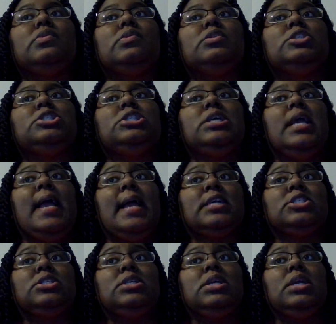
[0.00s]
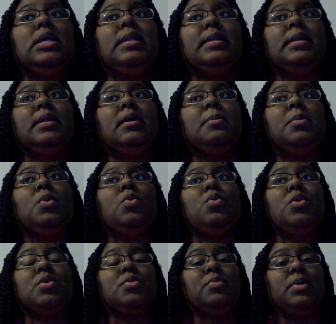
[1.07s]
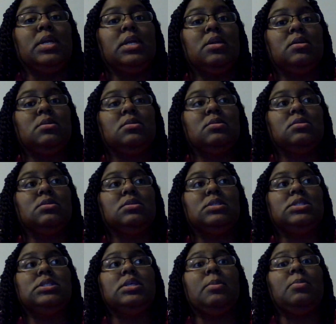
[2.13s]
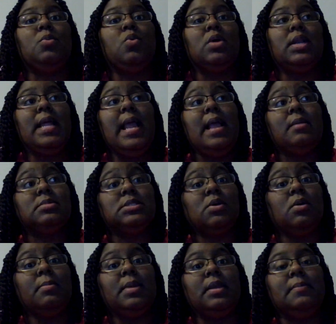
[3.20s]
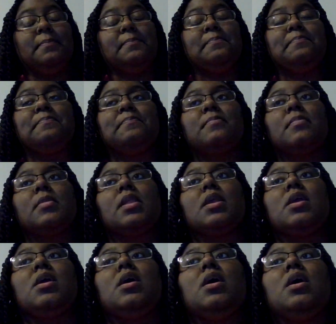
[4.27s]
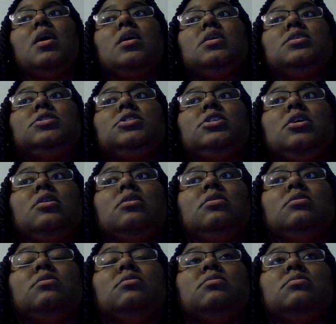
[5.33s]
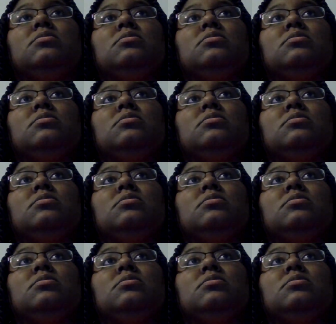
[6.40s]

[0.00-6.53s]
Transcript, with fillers: she actually ended up ordering some more labs on me. So